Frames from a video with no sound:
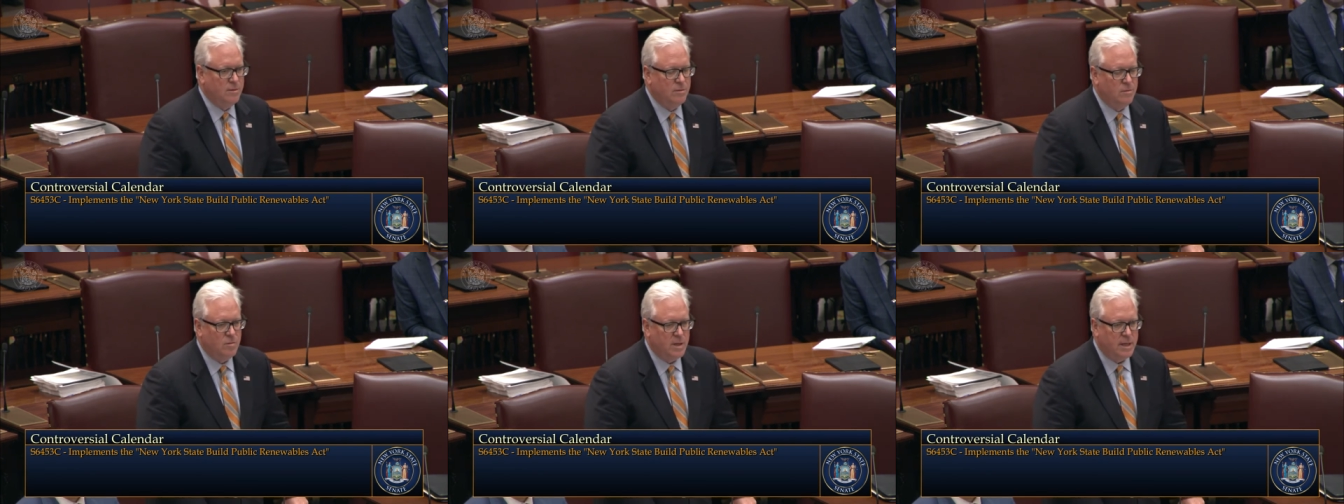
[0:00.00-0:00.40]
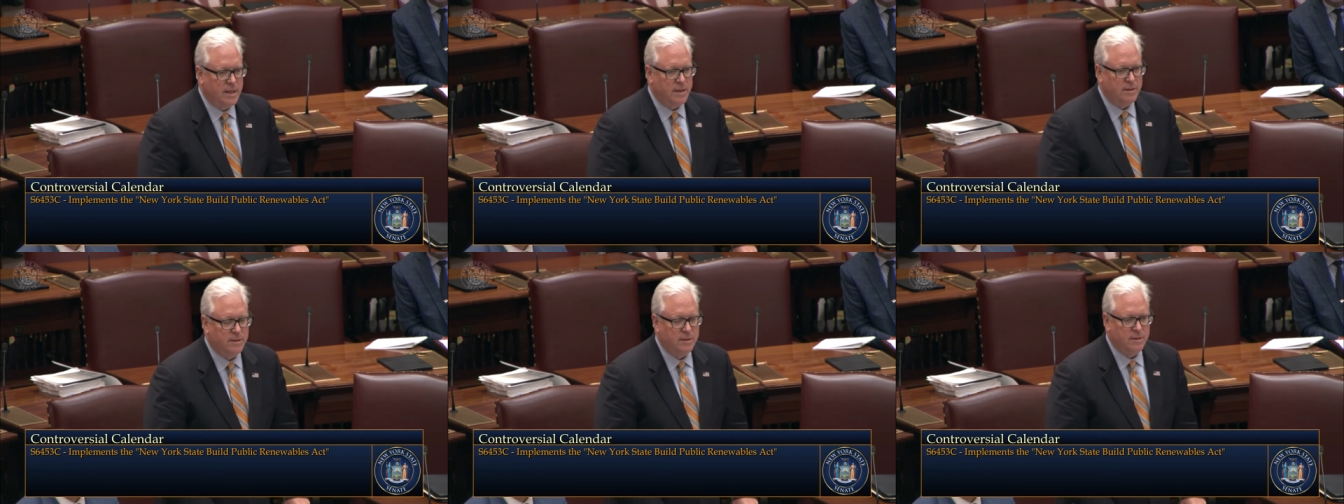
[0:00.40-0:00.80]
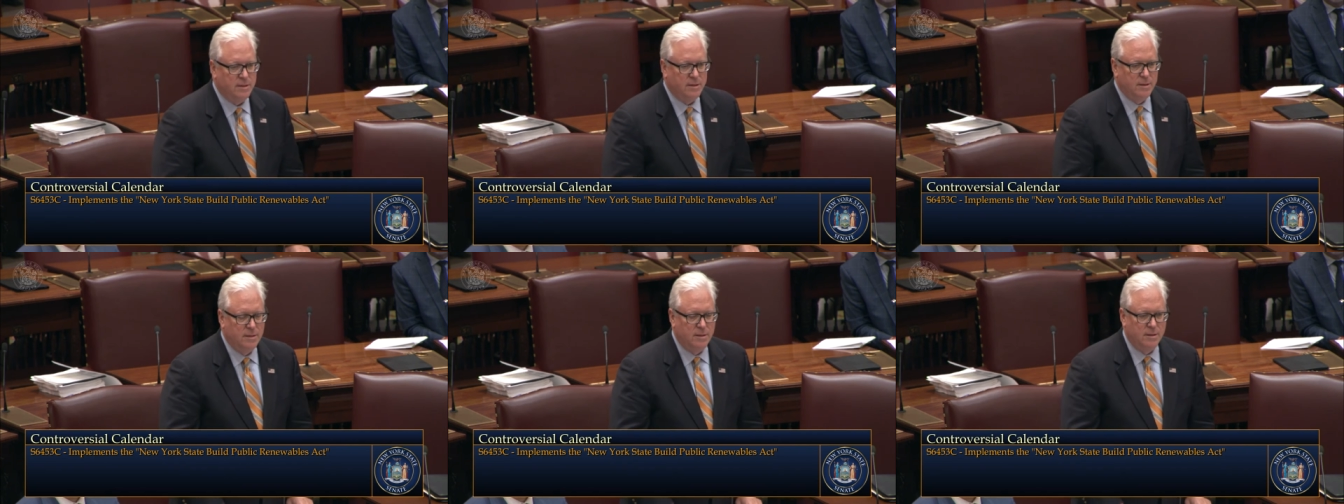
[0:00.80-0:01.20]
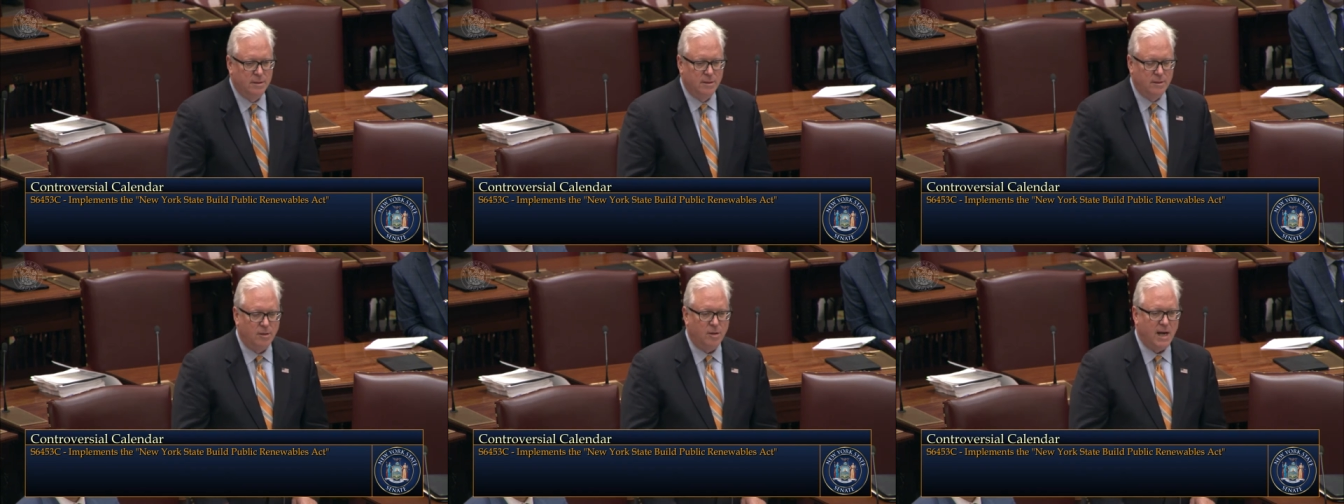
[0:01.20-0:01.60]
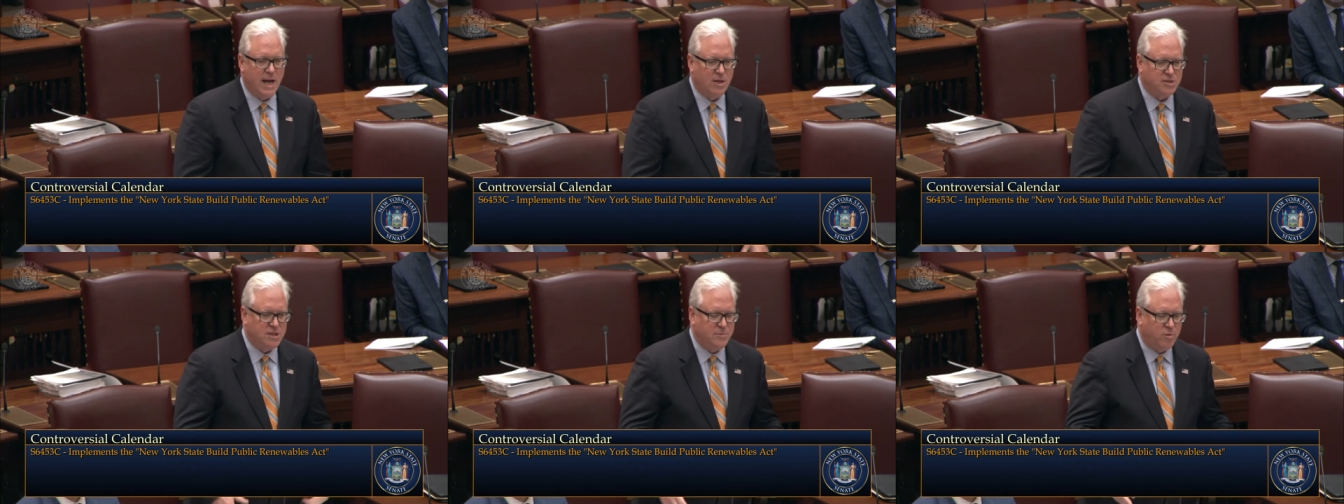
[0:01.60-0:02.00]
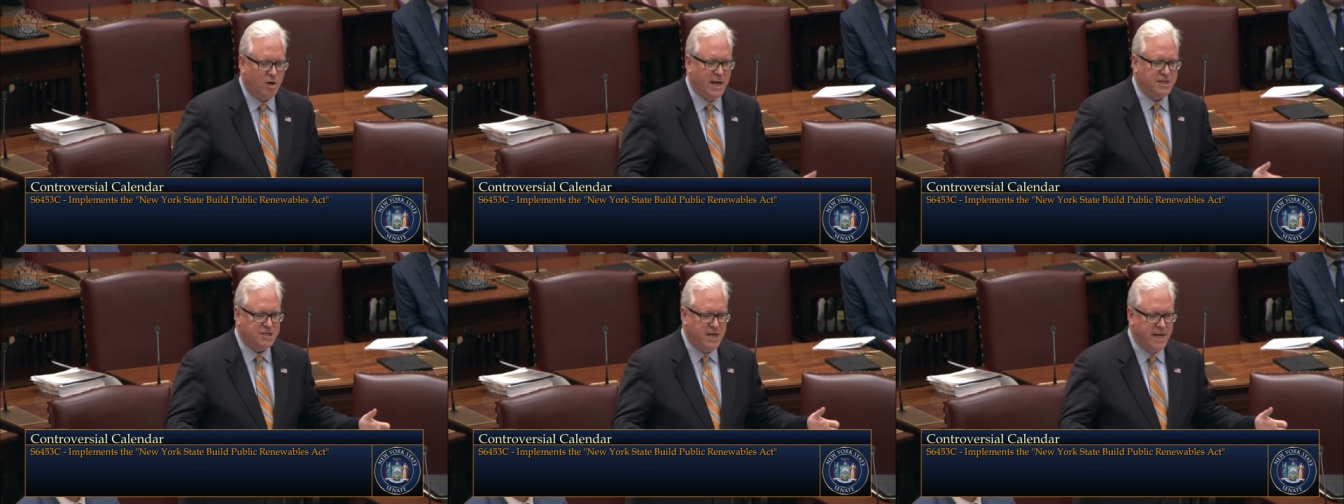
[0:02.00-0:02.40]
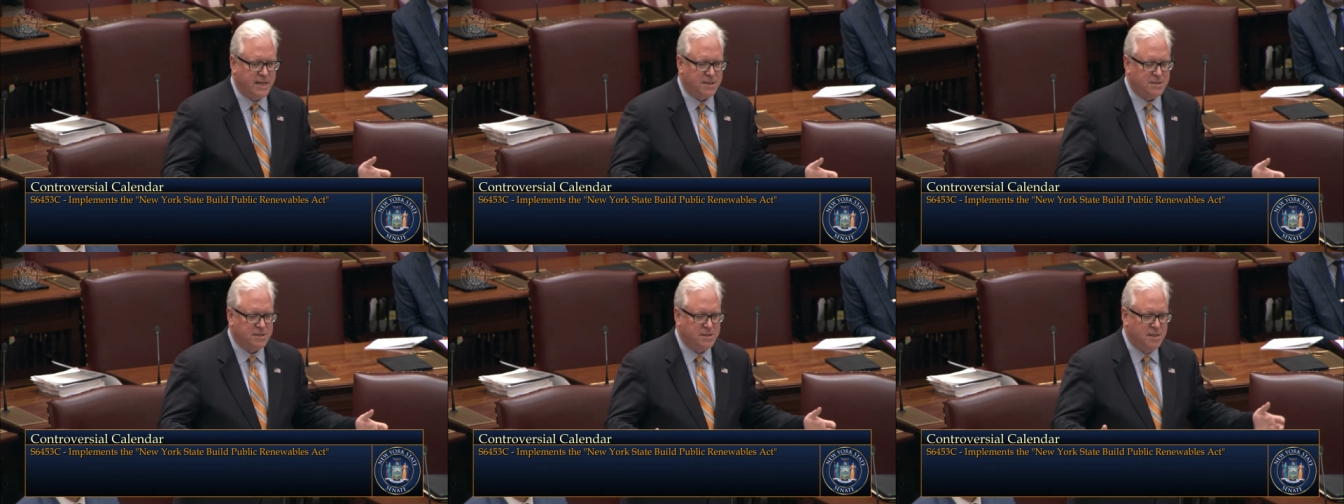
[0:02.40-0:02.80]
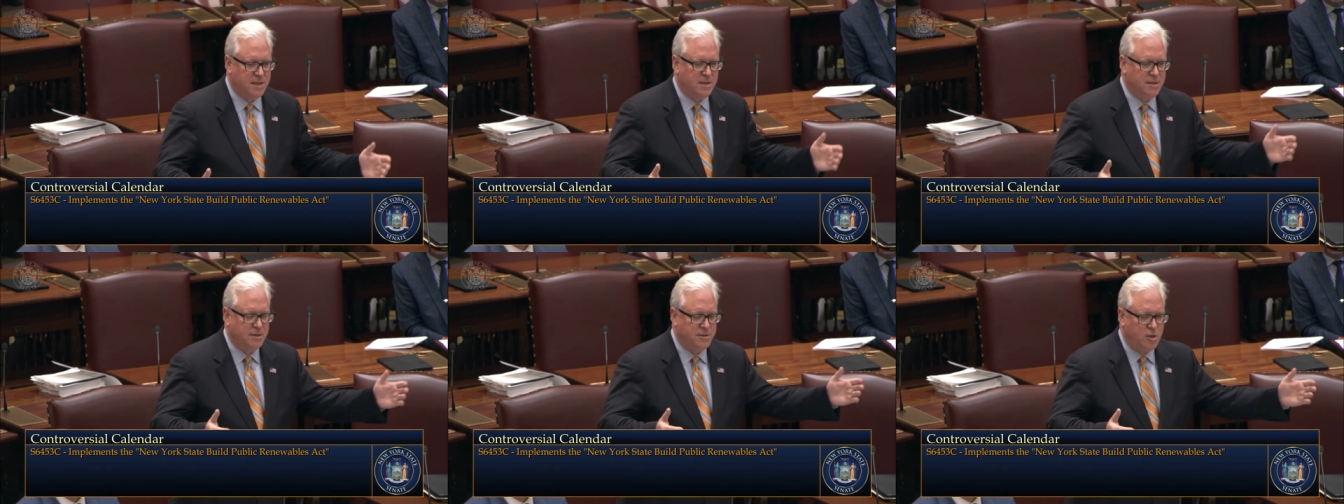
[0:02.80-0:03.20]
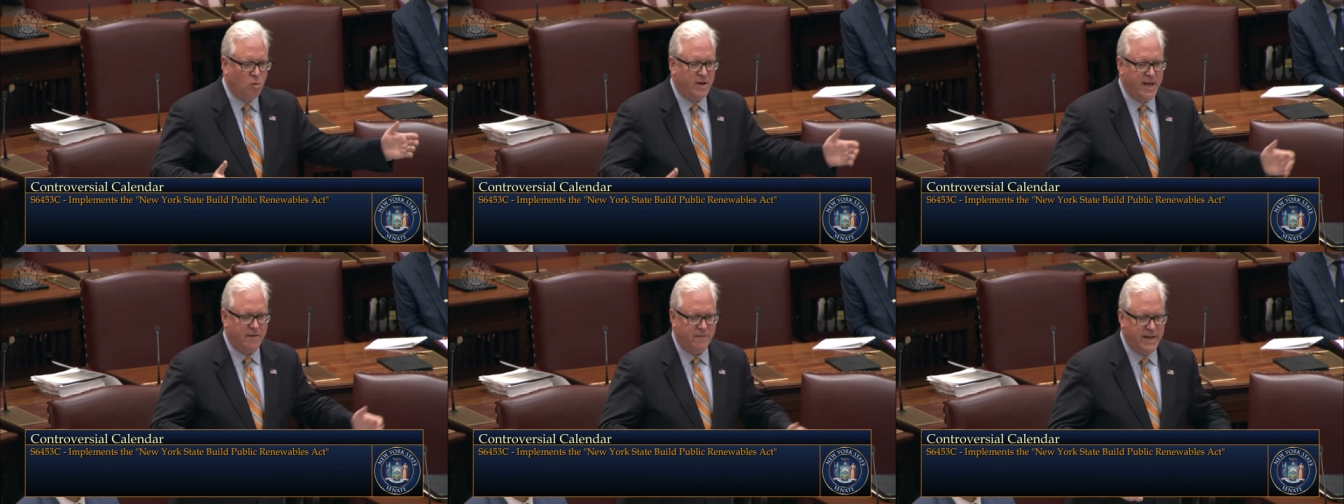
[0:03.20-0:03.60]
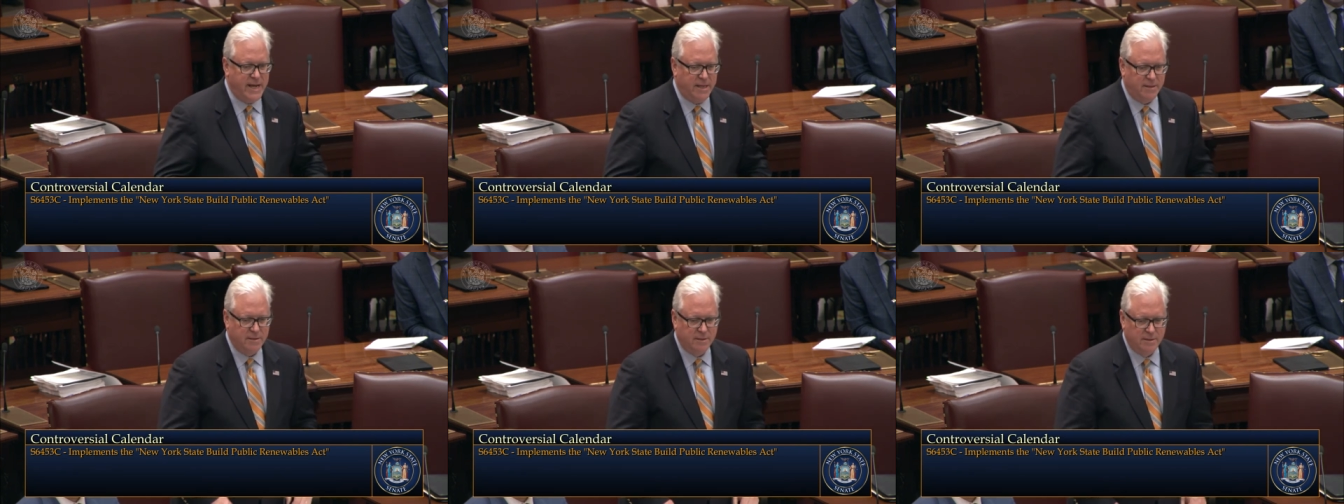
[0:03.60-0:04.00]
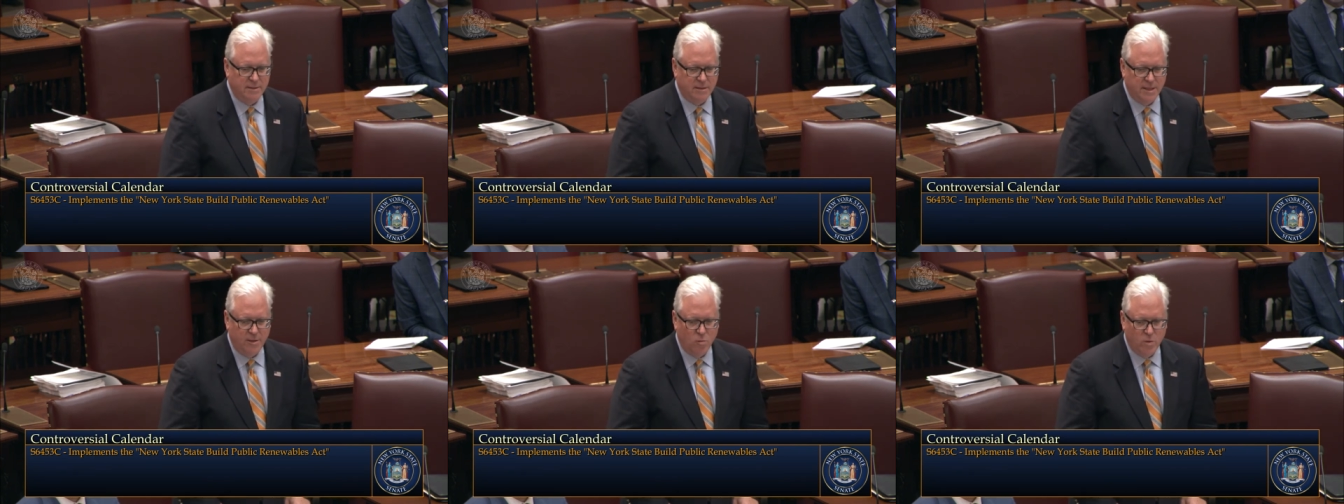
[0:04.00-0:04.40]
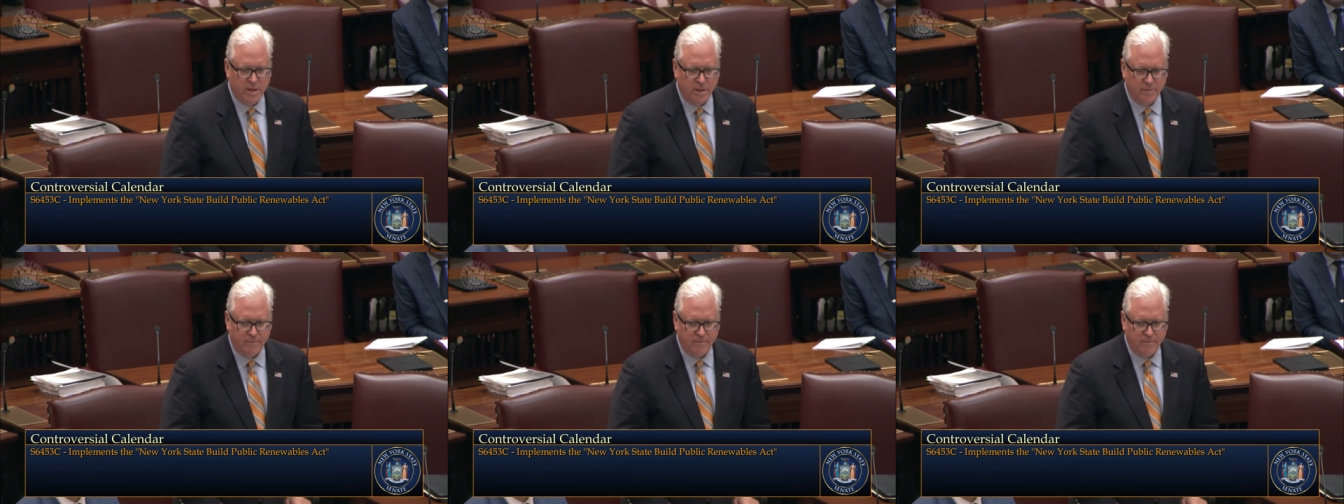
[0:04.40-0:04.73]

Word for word: when your housing projects don't have heat in the winter.